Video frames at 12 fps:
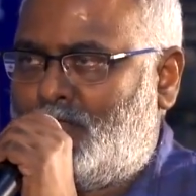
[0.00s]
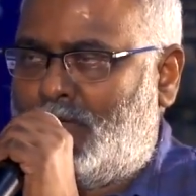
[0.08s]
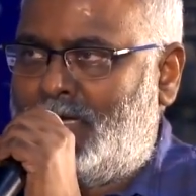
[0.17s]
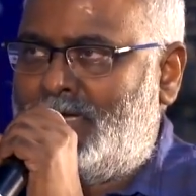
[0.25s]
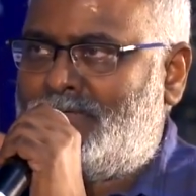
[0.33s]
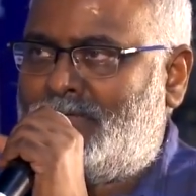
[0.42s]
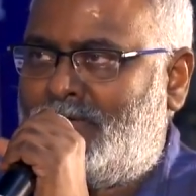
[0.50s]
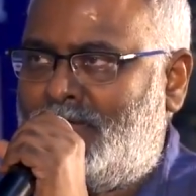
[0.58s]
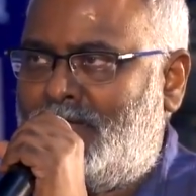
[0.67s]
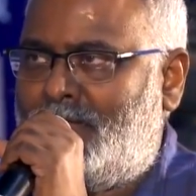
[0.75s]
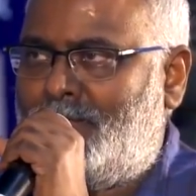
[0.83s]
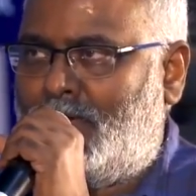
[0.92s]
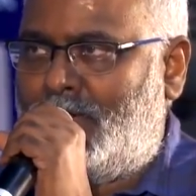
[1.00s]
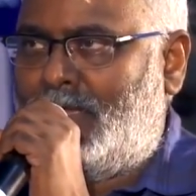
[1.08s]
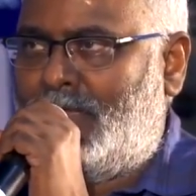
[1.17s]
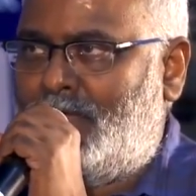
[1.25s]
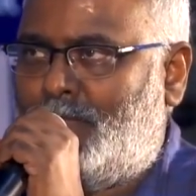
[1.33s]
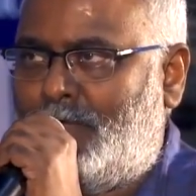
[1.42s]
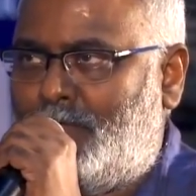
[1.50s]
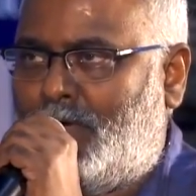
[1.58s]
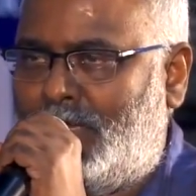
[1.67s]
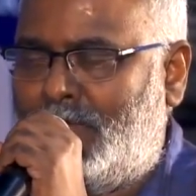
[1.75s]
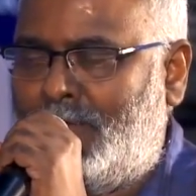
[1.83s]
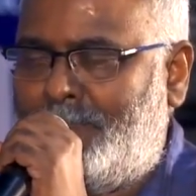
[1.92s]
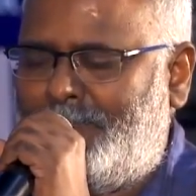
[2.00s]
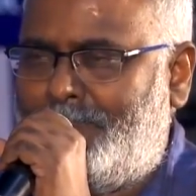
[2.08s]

qualities in a body, human body,